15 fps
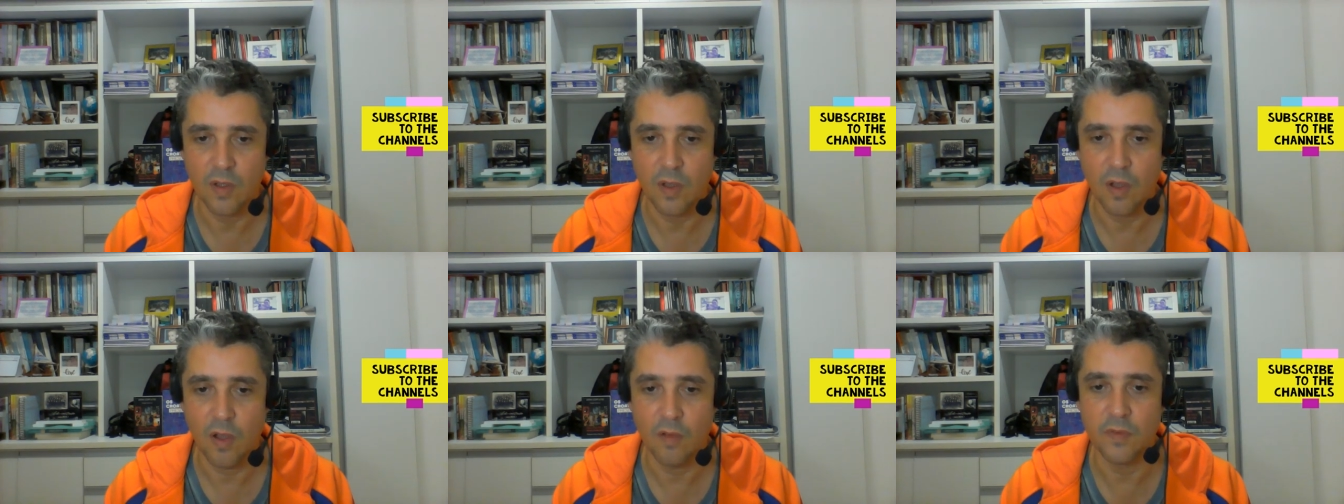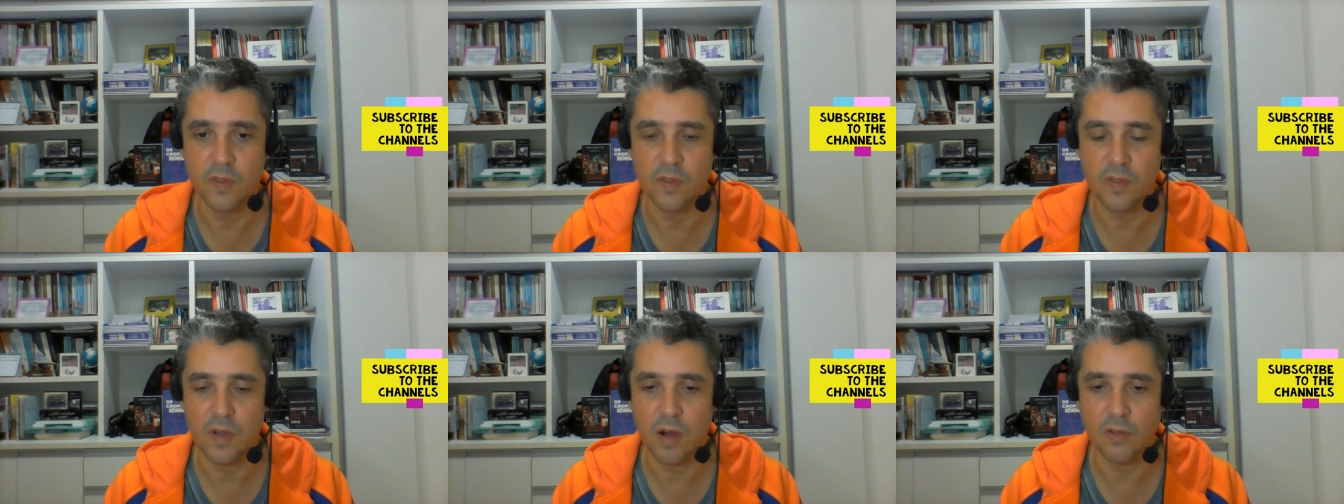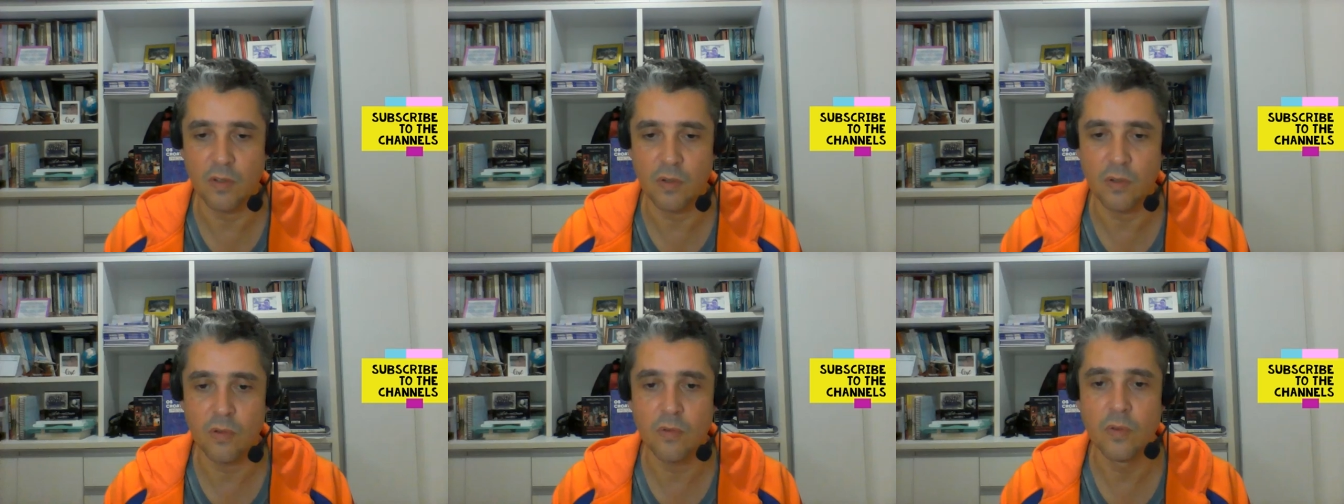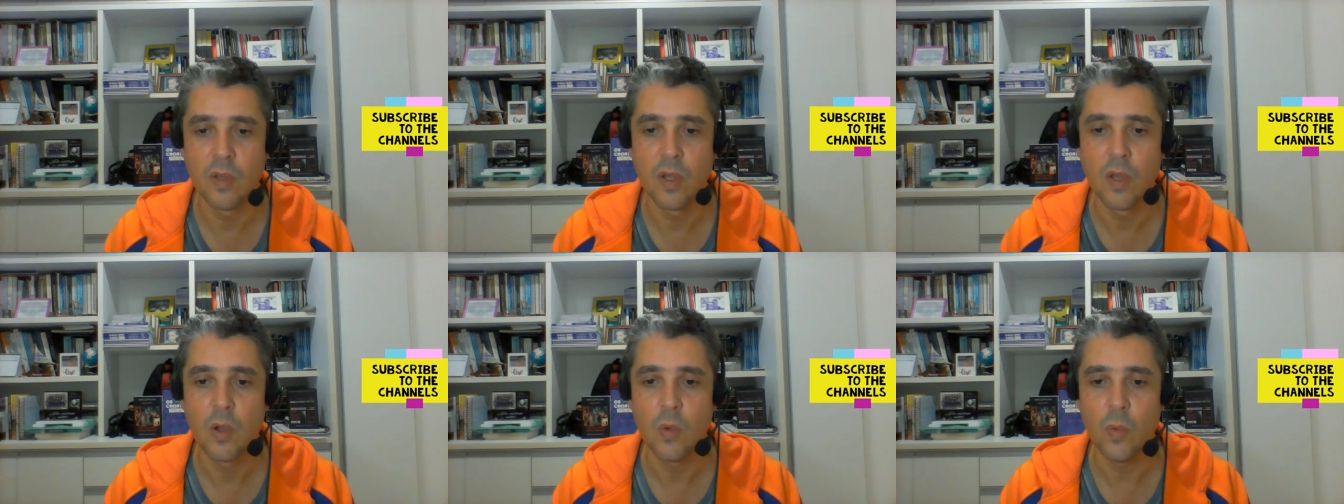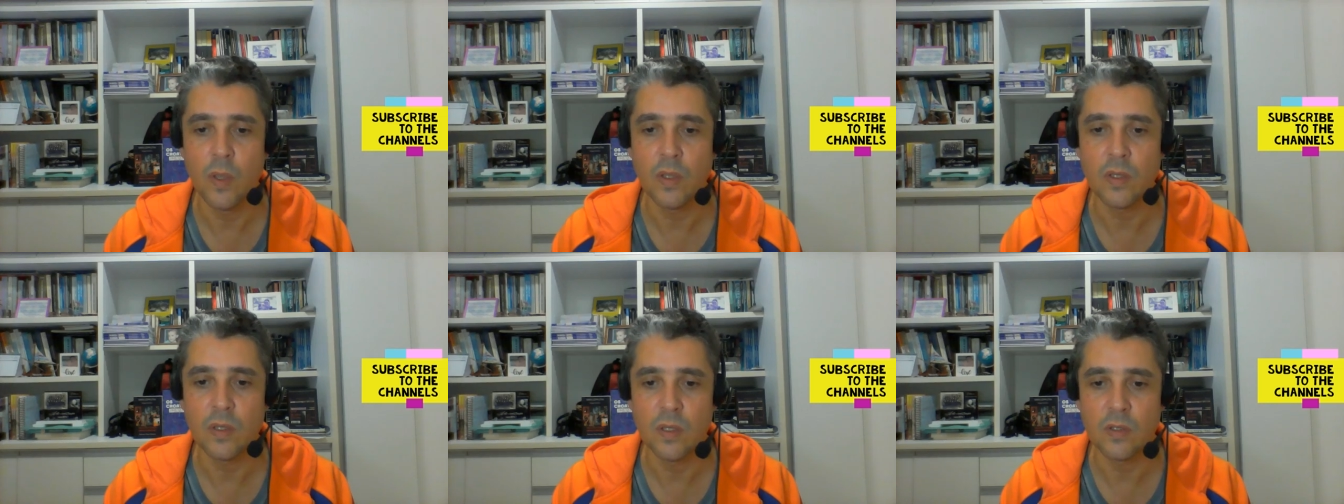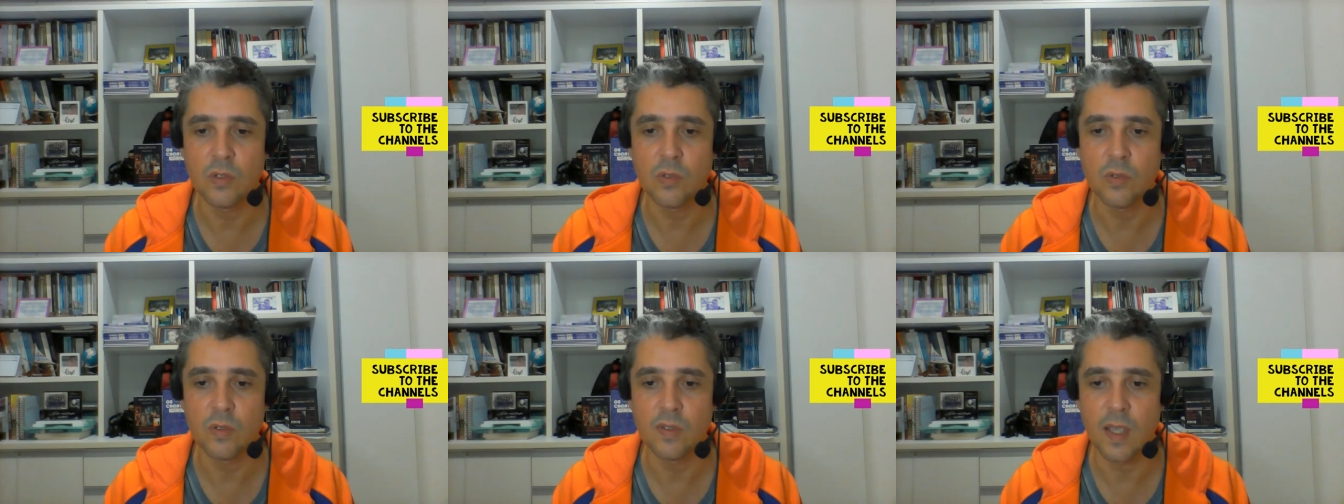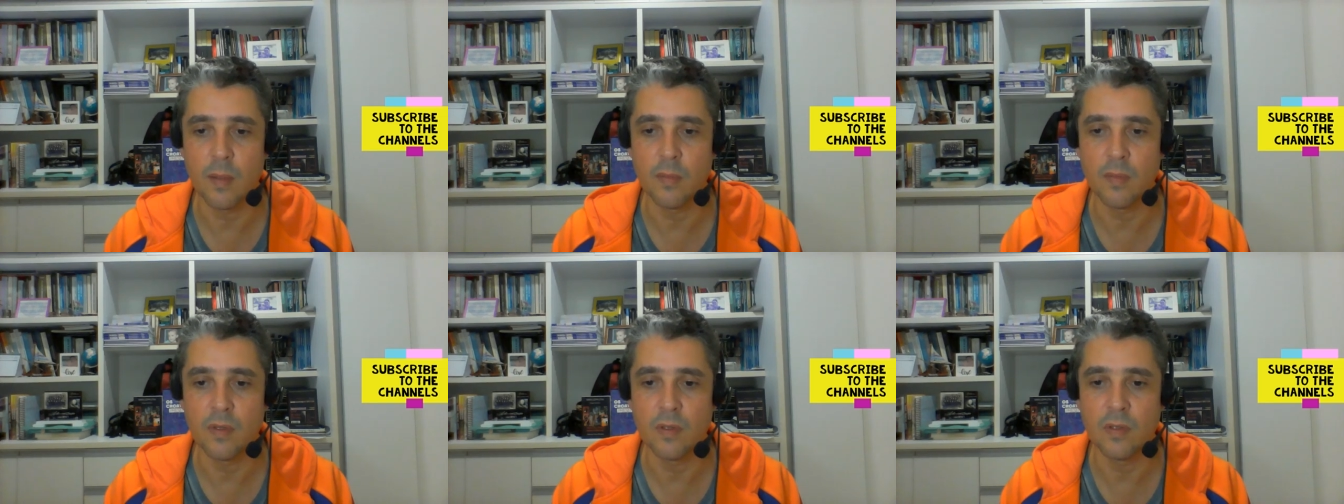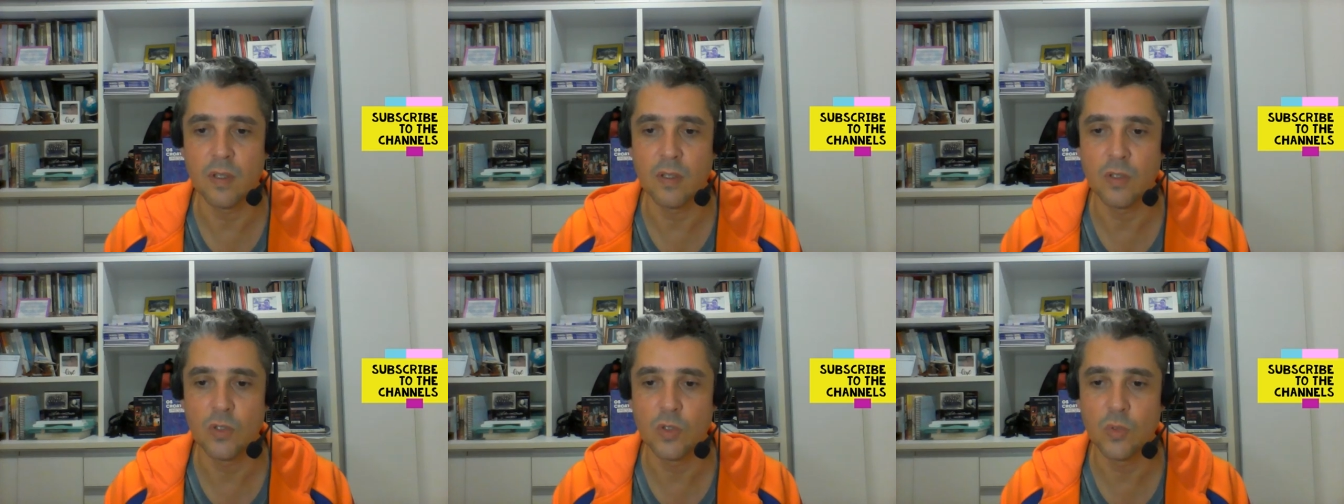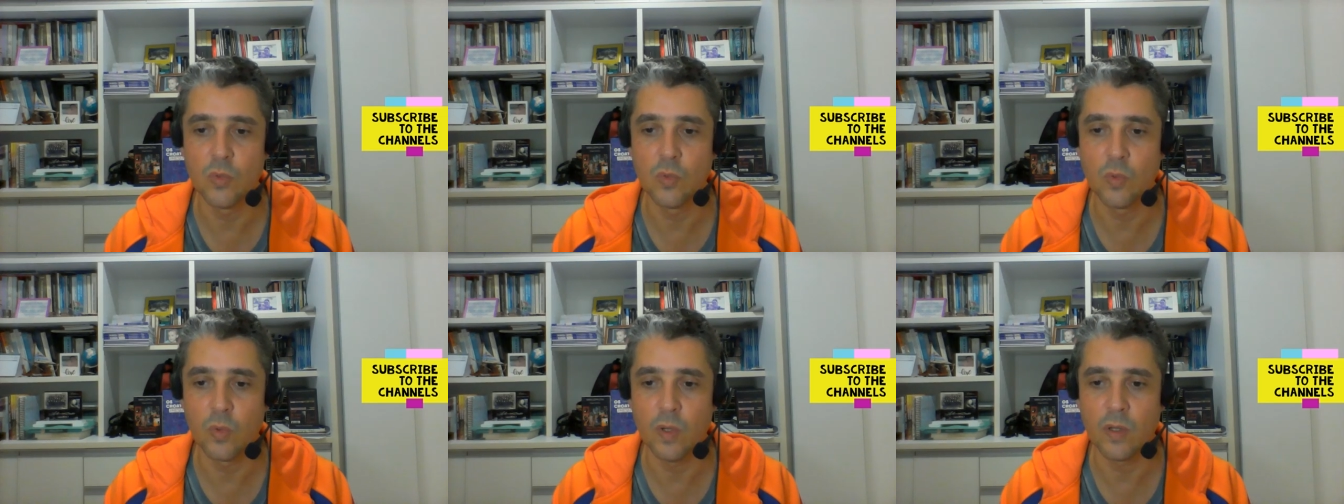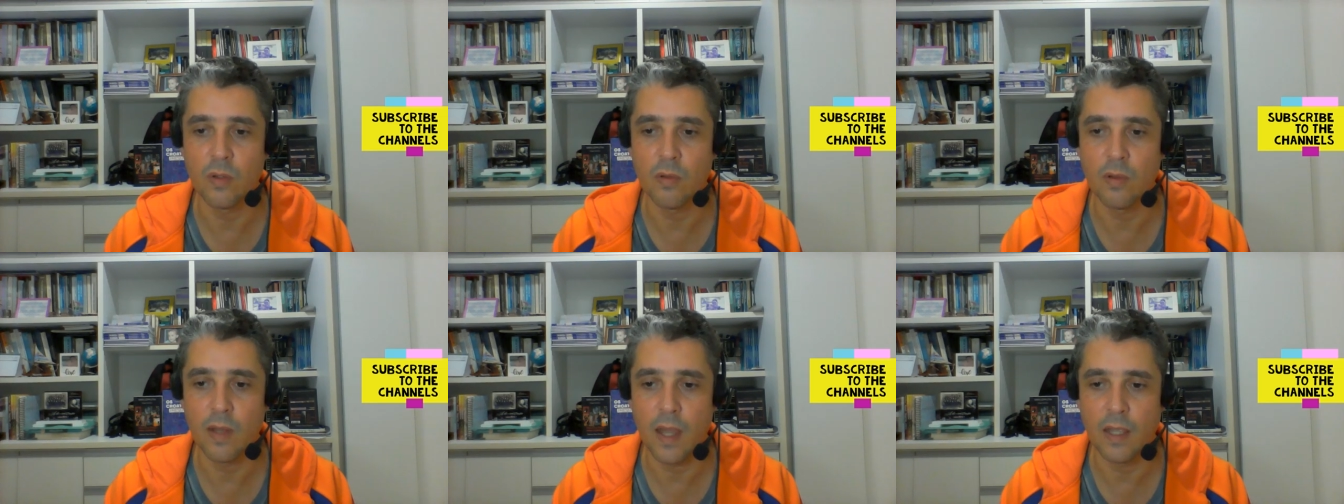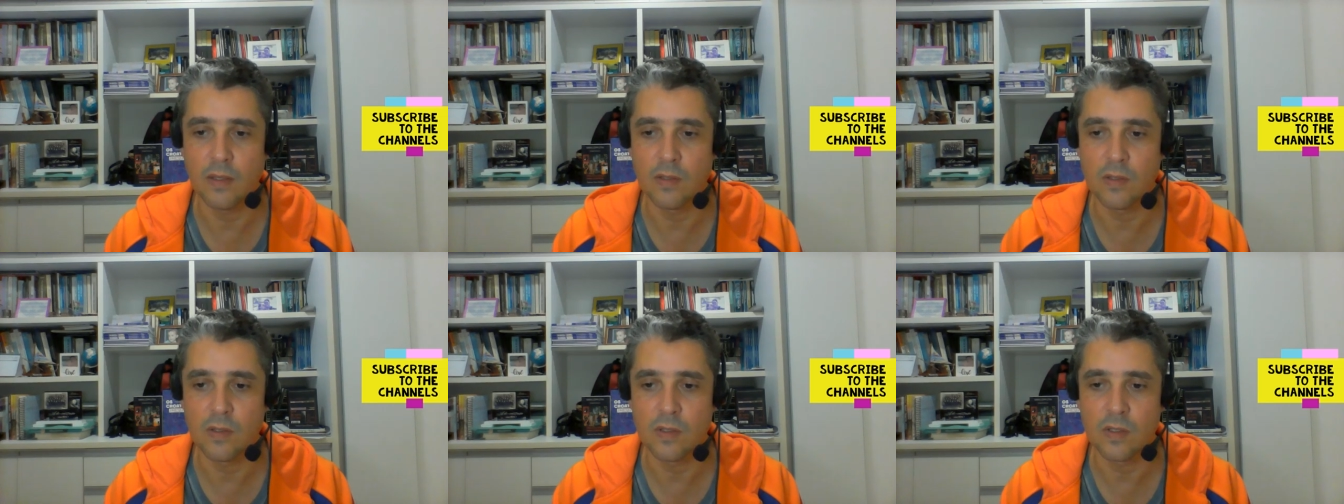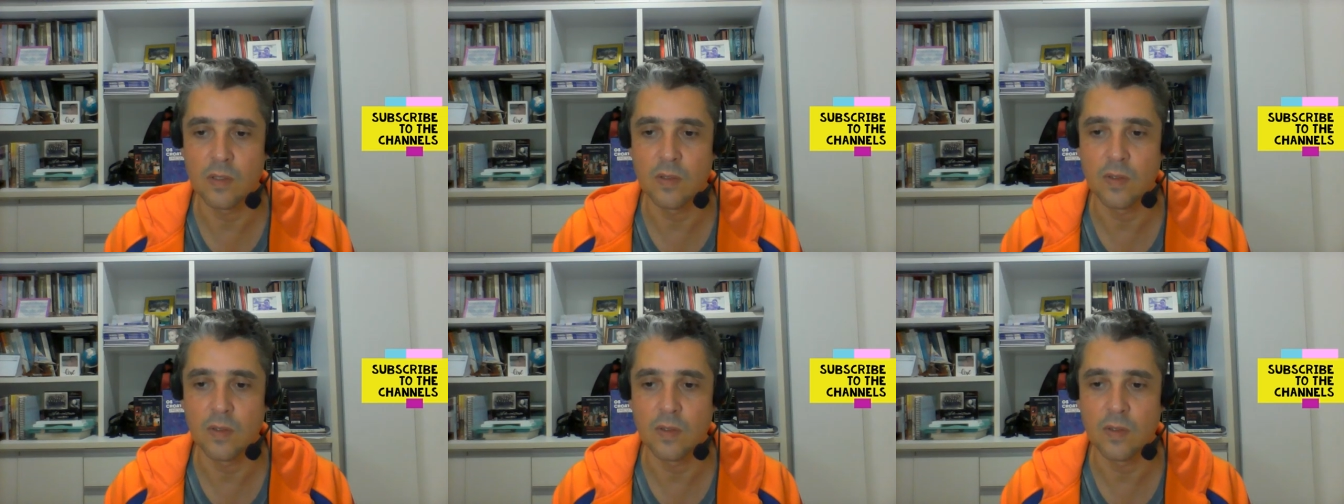of this article which is to examine the two critical lines